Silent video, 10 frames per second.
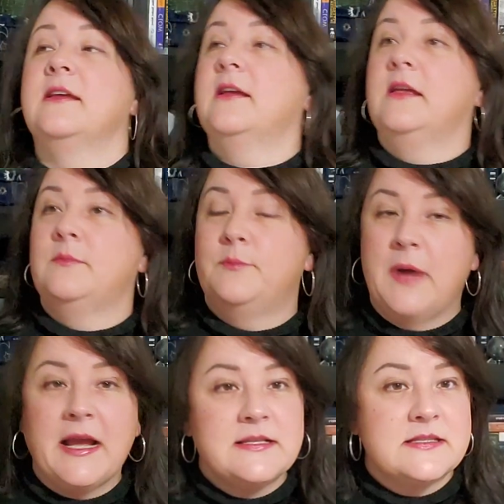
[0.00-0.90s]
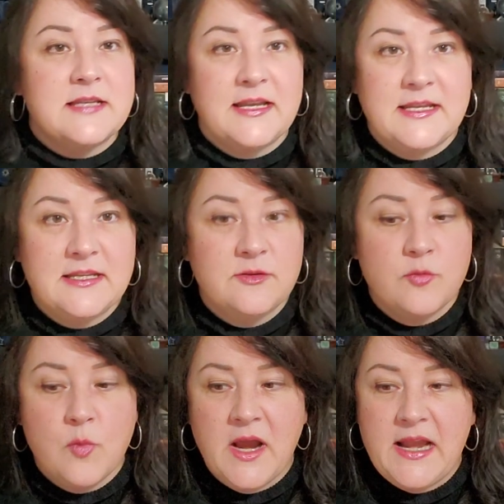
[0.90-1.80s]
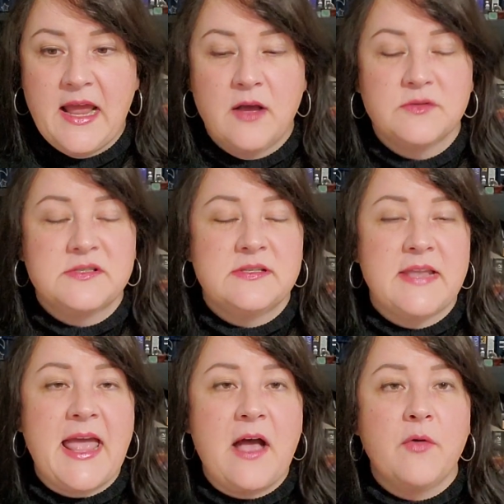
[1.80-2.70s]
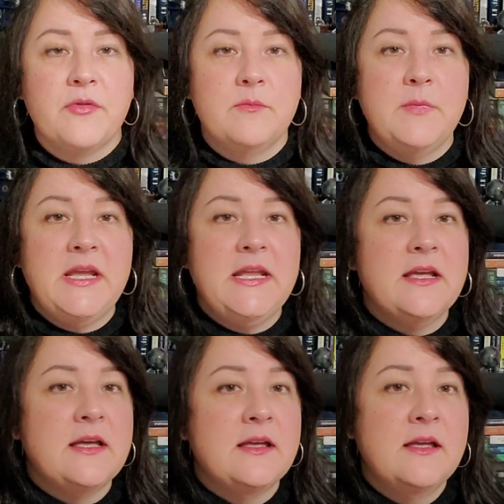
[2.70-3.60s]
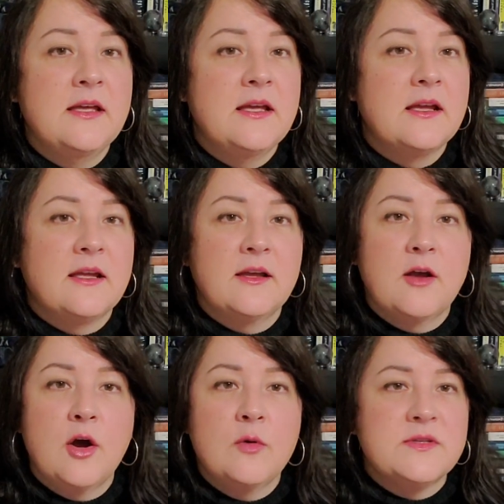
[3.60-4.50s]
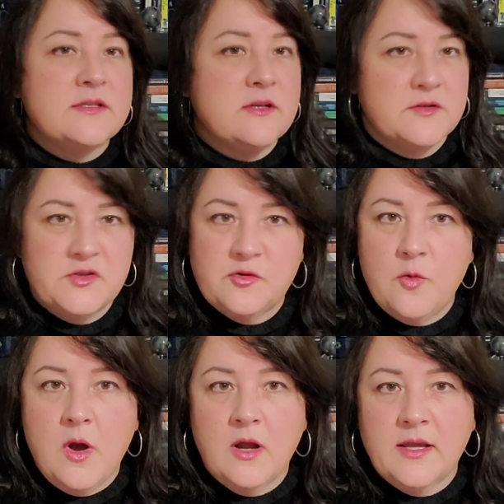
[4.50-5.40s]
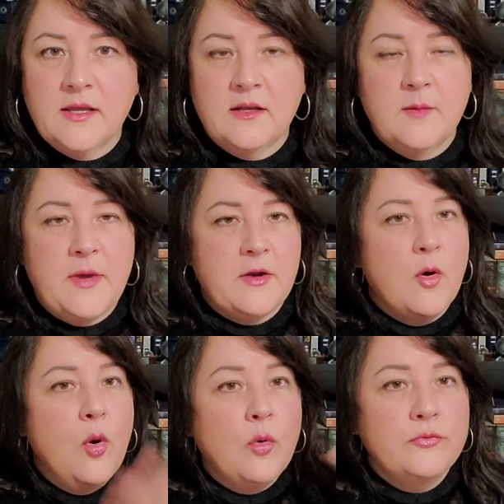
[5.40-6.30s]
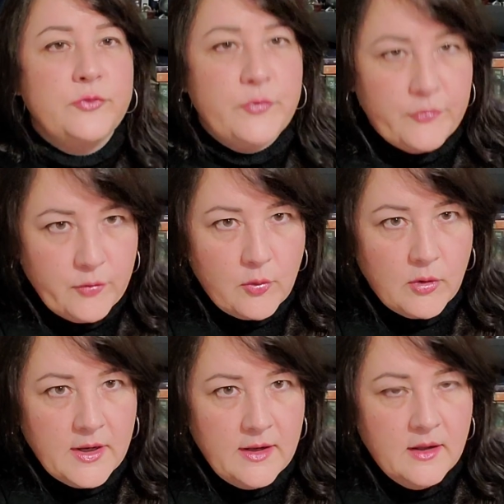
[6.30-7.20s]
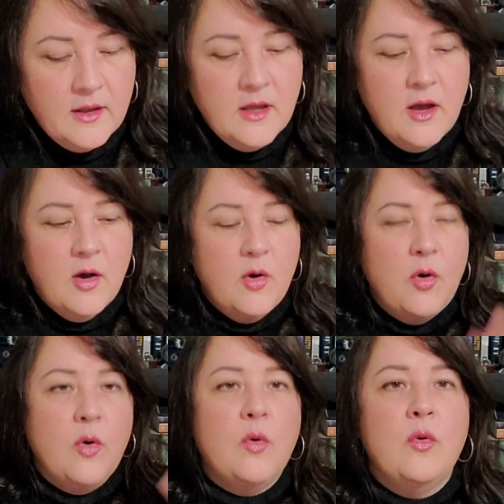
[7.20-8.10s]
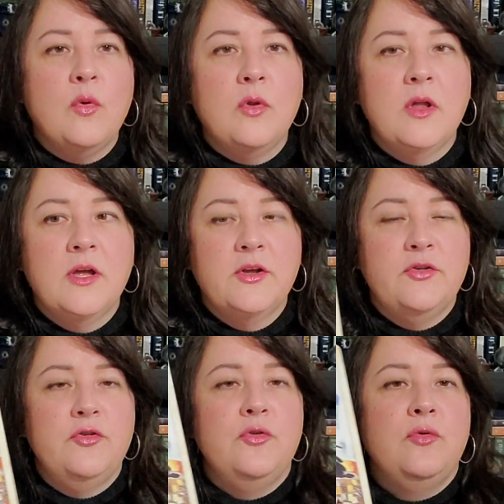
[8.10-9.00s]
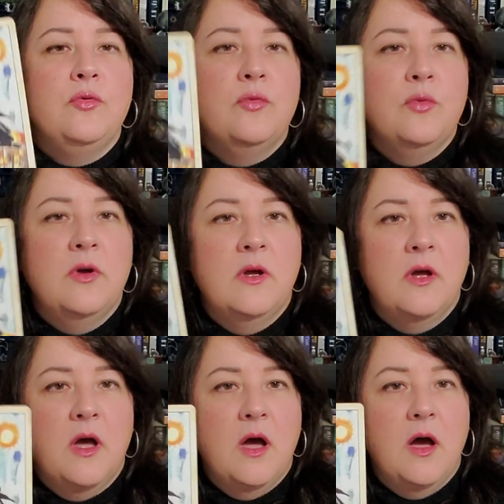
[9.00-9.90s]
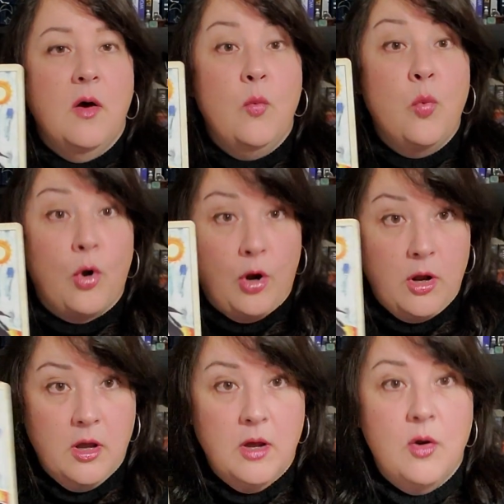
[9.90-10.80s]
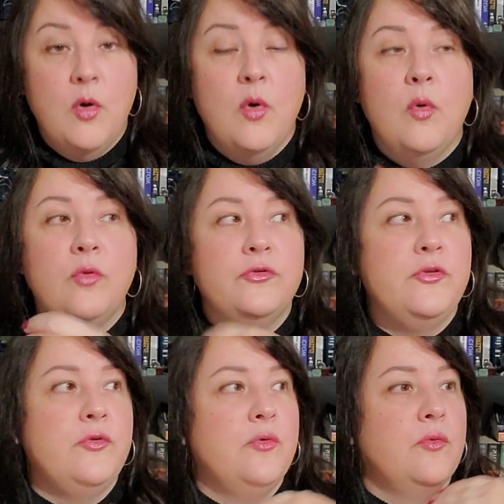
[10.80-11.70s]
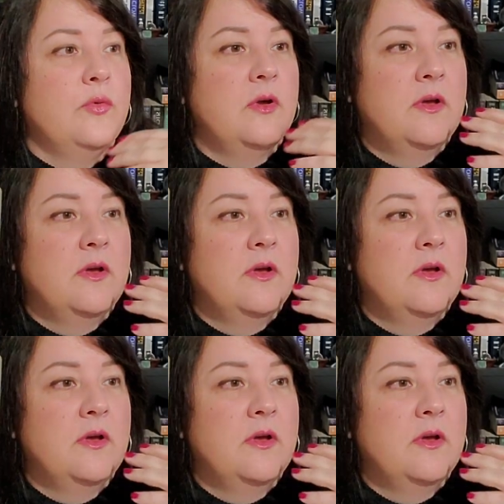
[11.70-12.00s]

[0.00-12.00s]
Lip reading: and Biden's taken in the White House, now the media can go and start squawking about a whole new story, a whole new work, a whole new